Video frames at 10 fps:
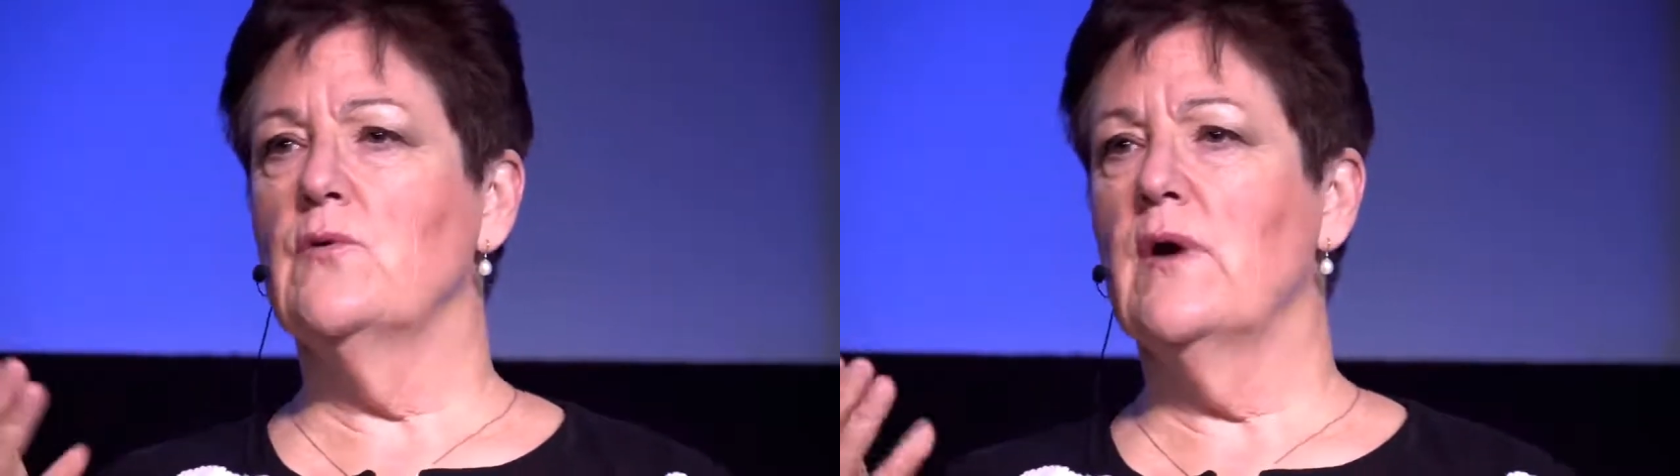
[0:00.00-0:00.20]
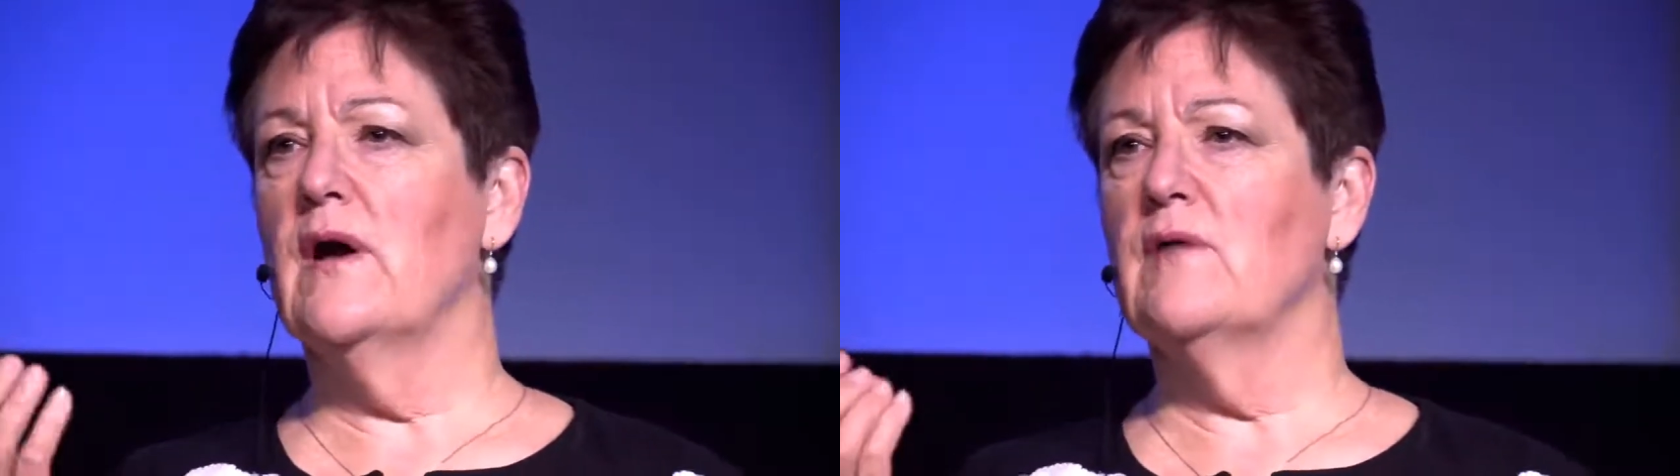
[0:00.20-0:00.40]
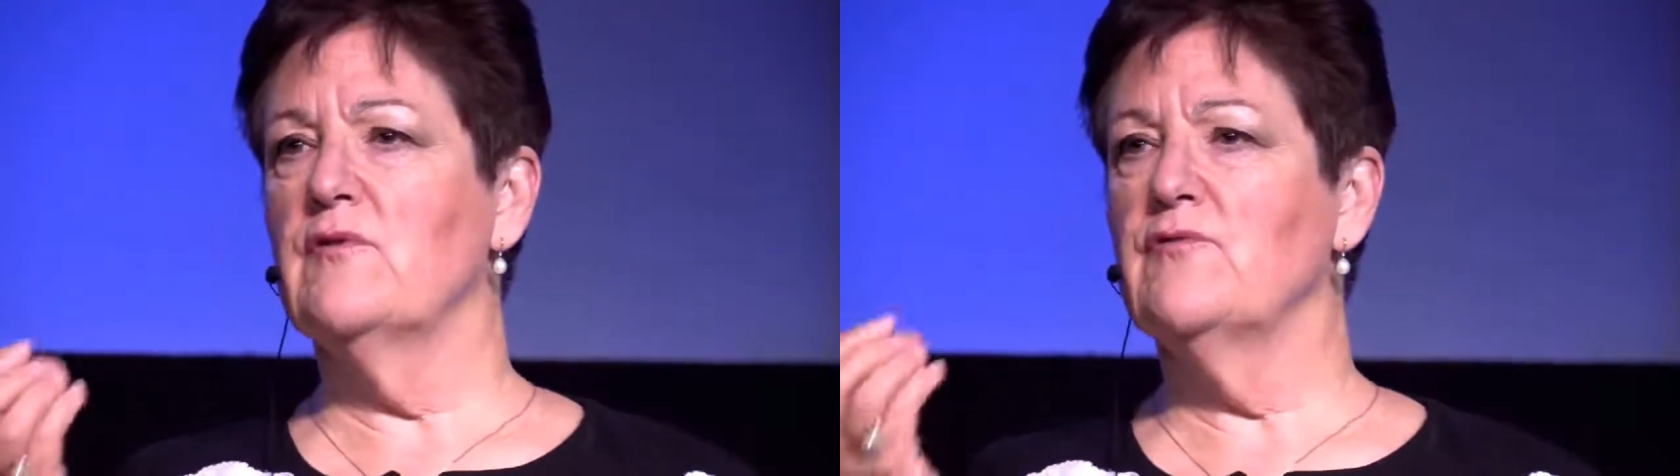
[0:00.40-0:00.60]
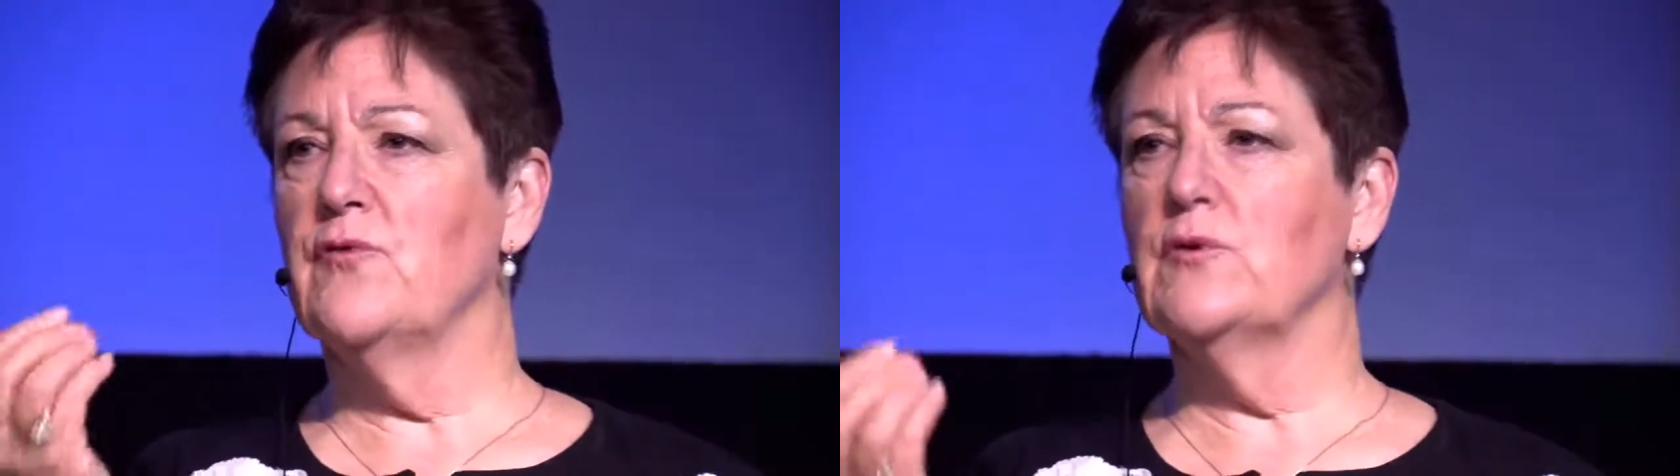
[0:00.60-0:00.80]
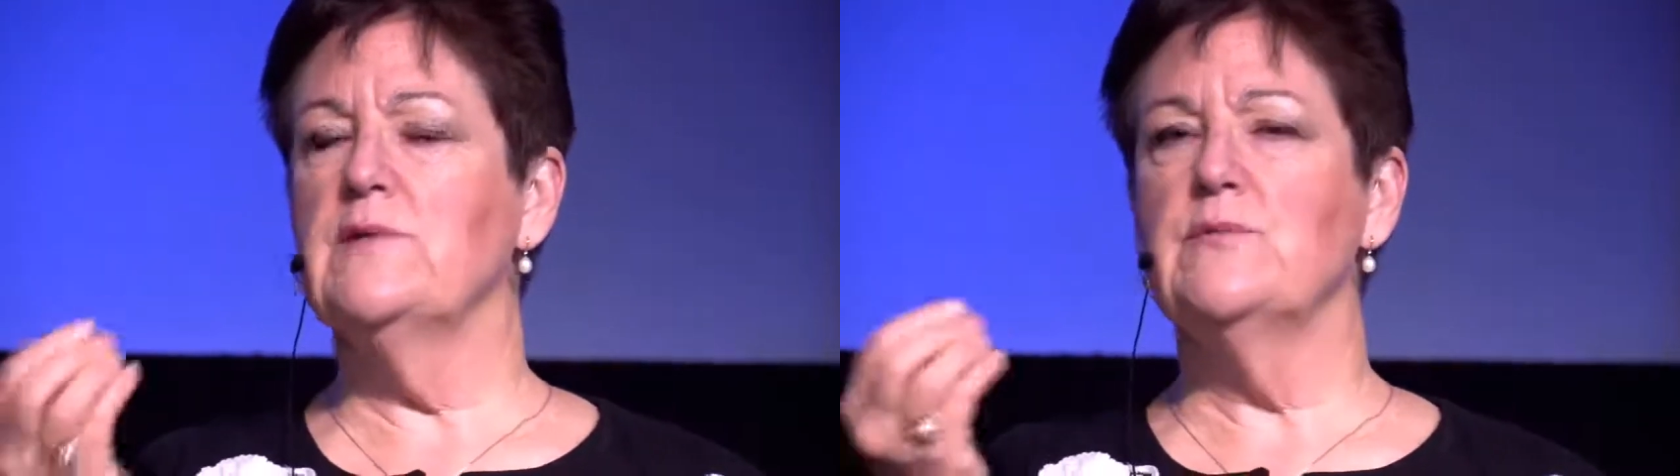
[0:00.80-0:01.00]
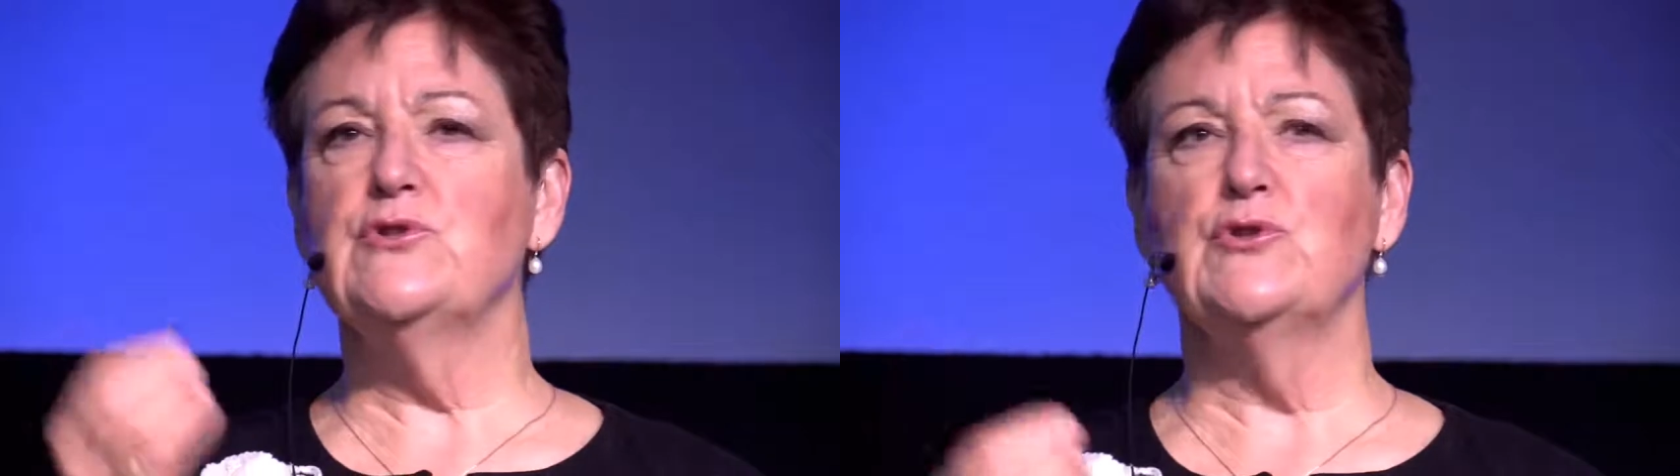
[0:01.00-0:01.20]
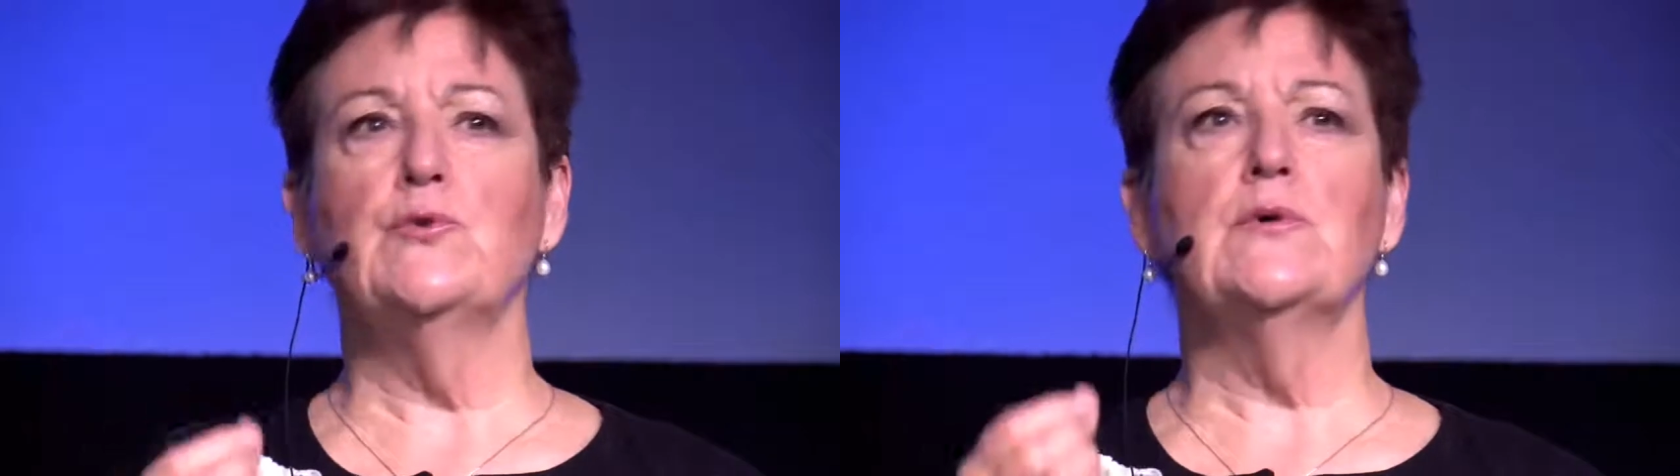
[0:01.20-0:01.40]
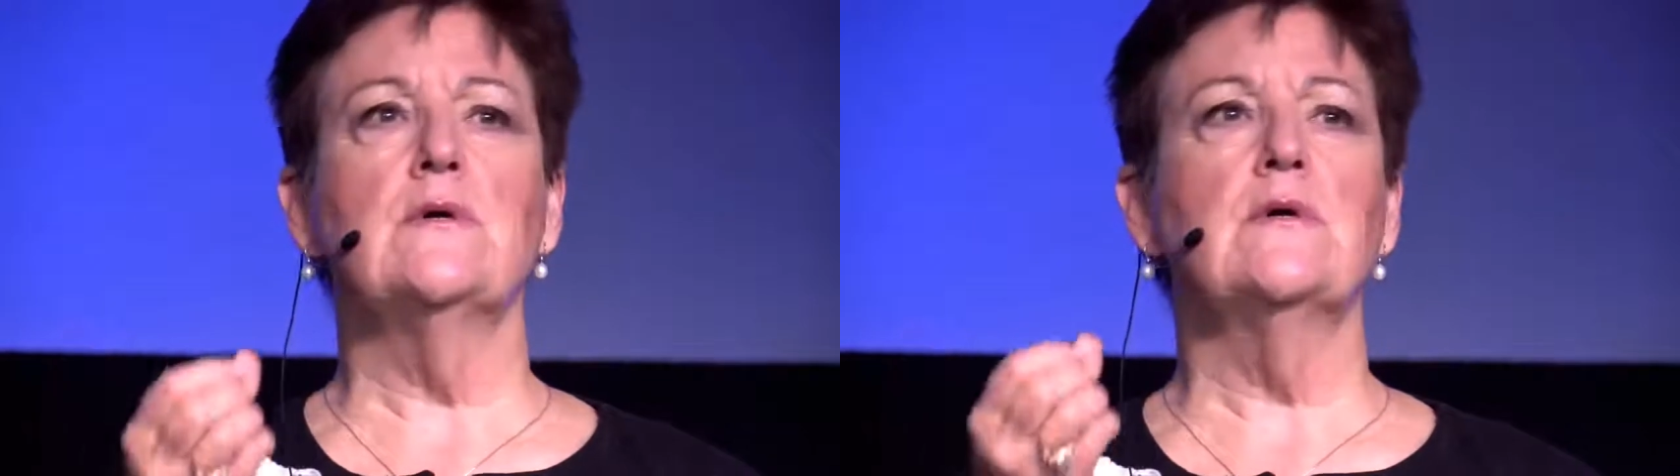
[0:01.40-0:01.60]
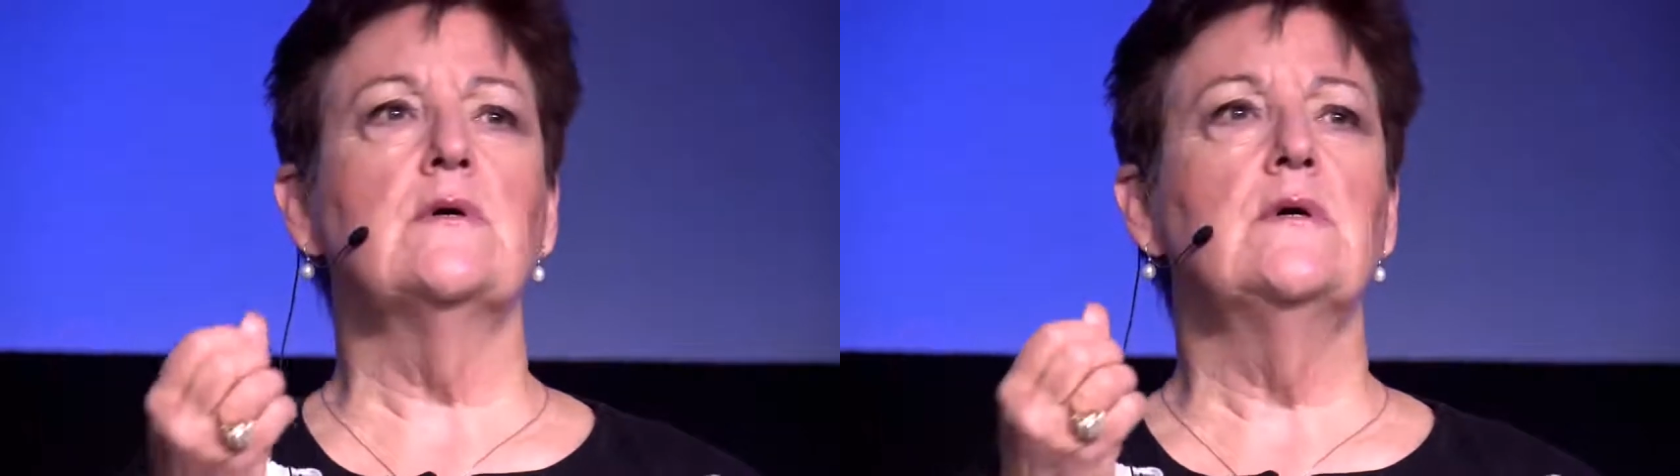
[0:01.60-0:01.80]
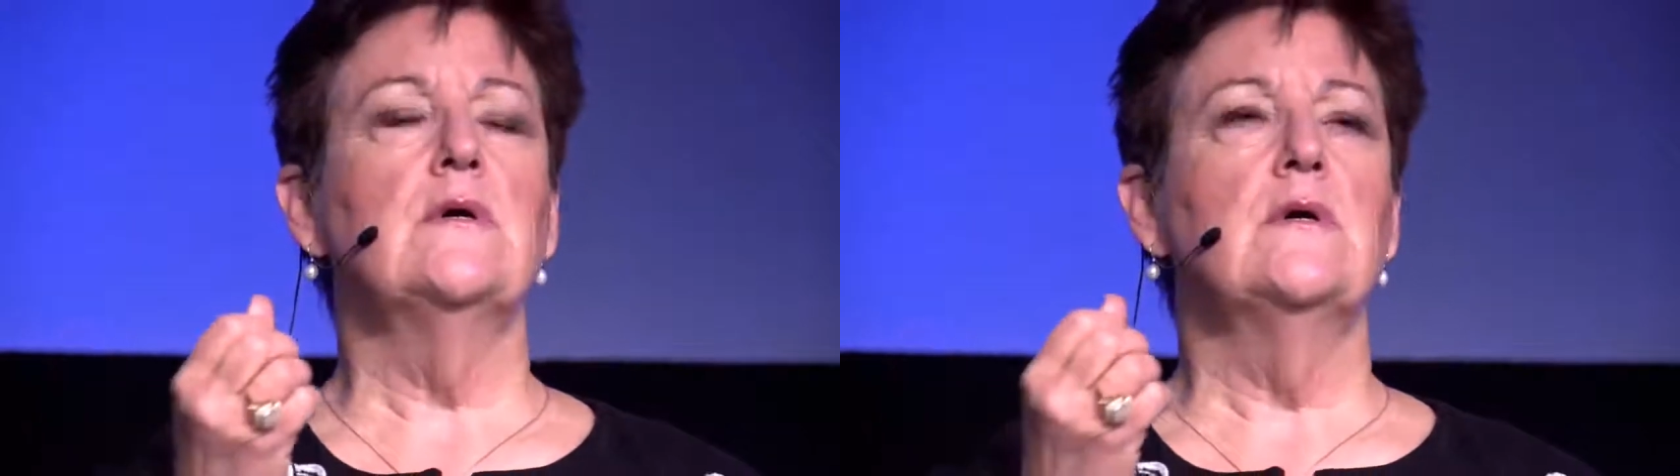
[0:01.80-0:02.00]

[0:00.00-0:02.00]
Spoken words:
you have a fully mature